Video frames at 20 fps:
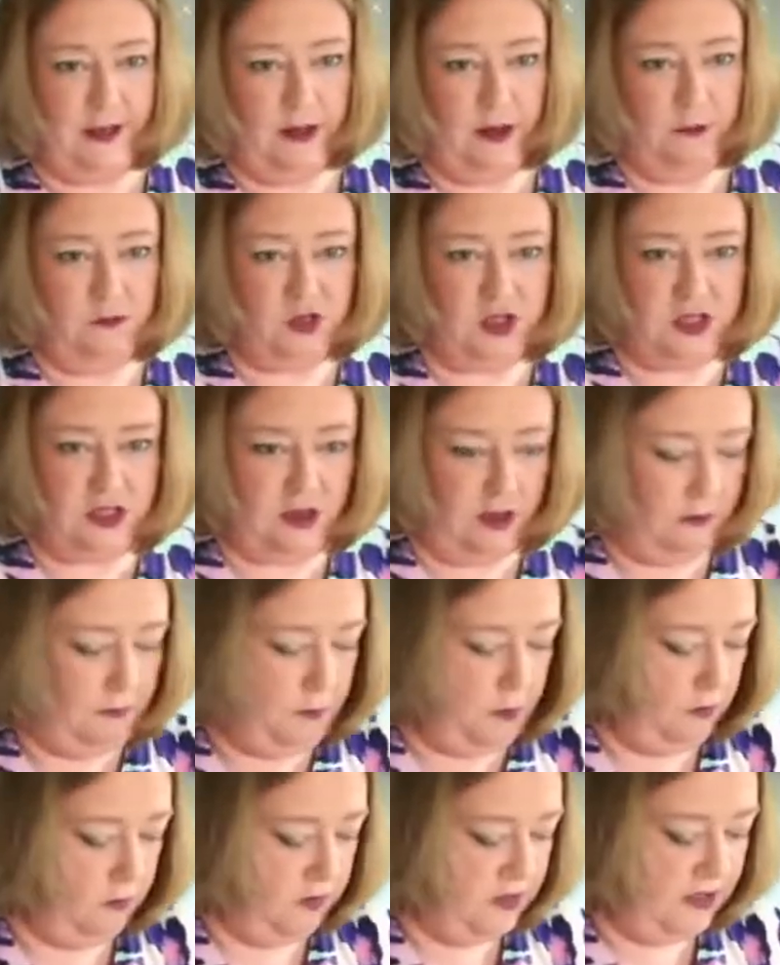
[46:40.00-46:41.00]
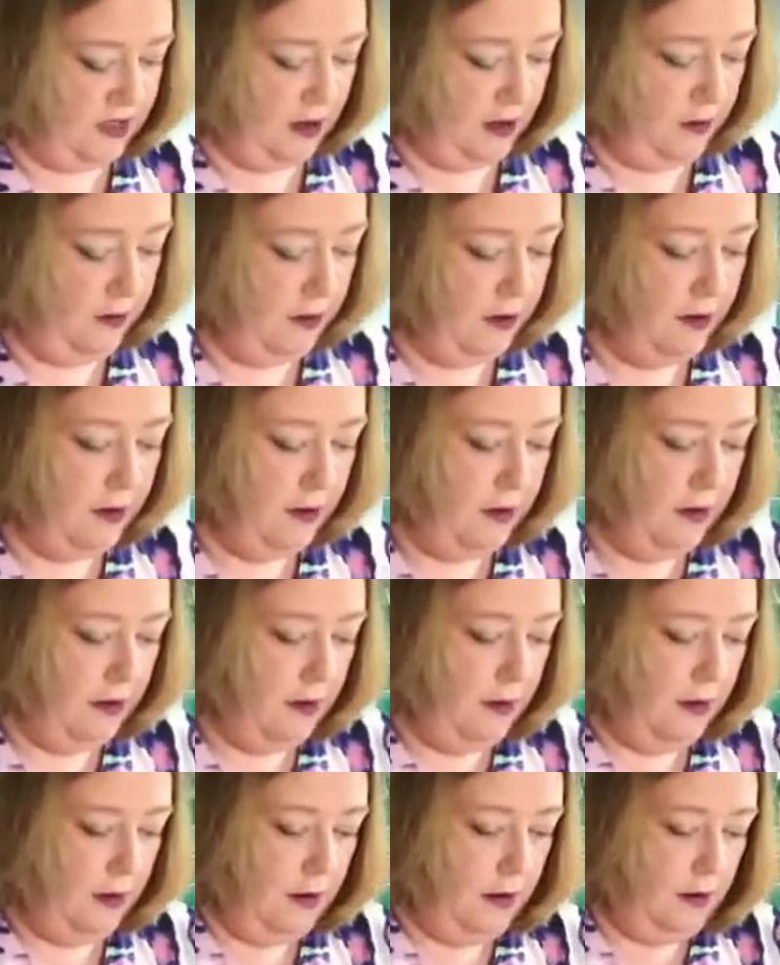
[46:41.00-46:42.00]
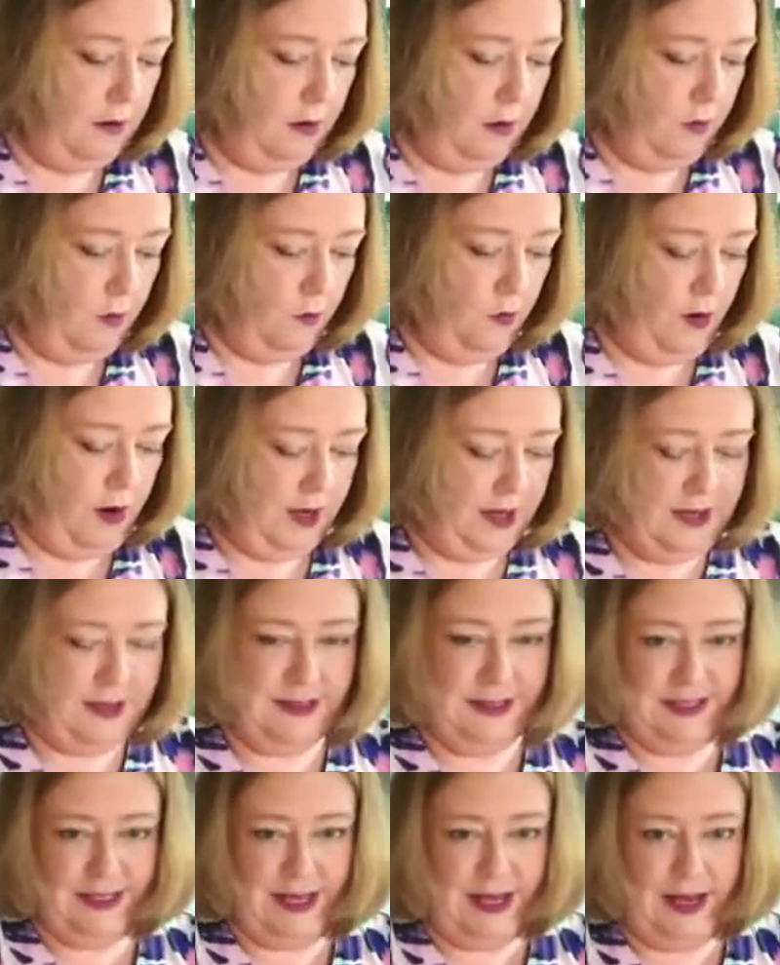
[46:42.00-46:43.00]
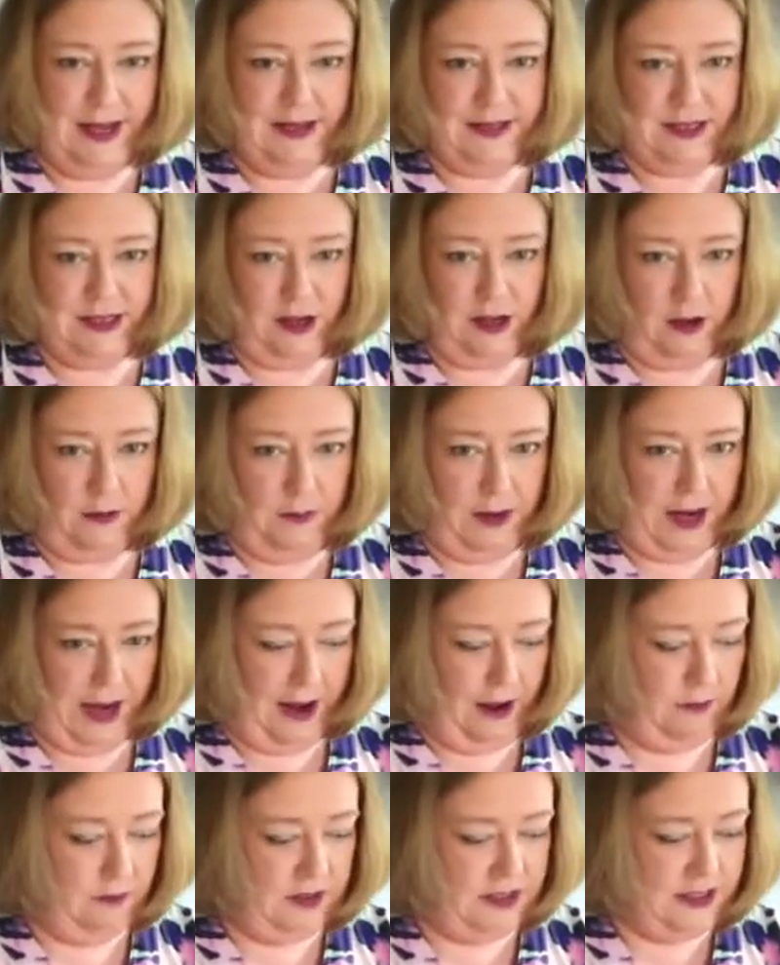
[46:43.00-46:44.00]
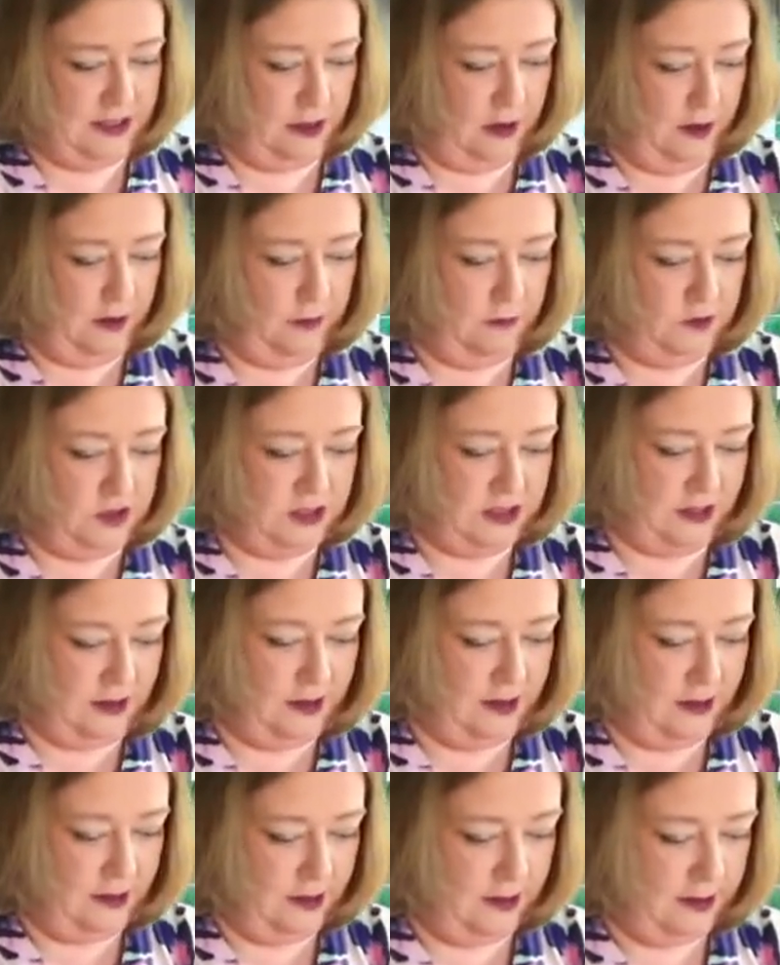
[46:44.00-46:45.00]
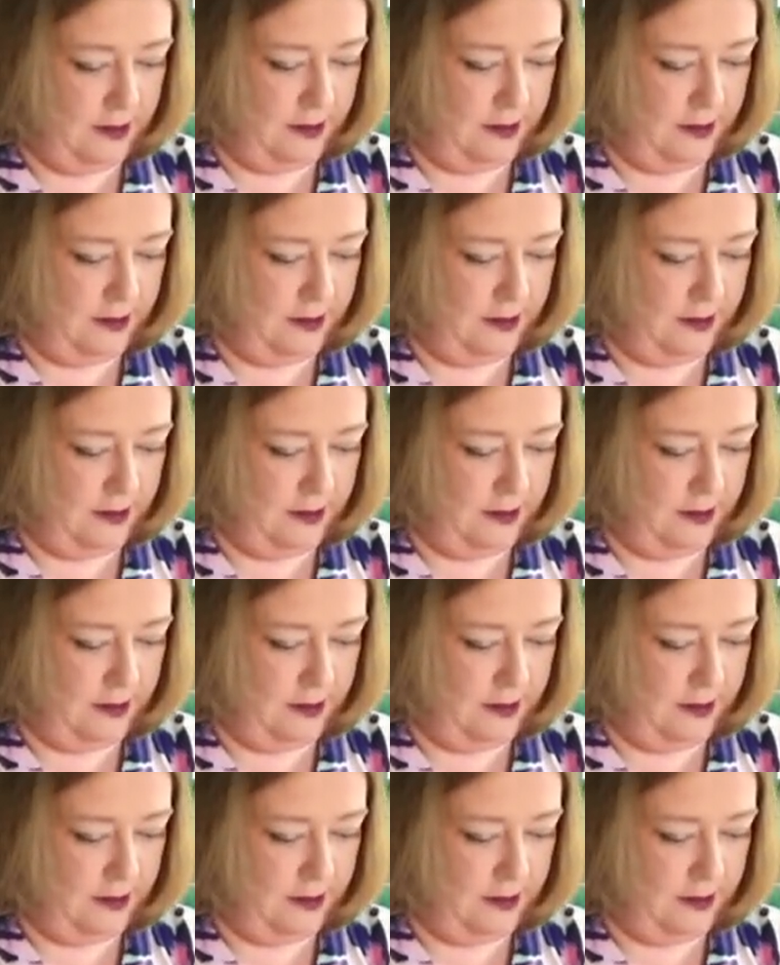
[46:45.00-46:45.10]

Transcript: that I'm just going to pull. So where I can see it's coming out the side, I'm just going to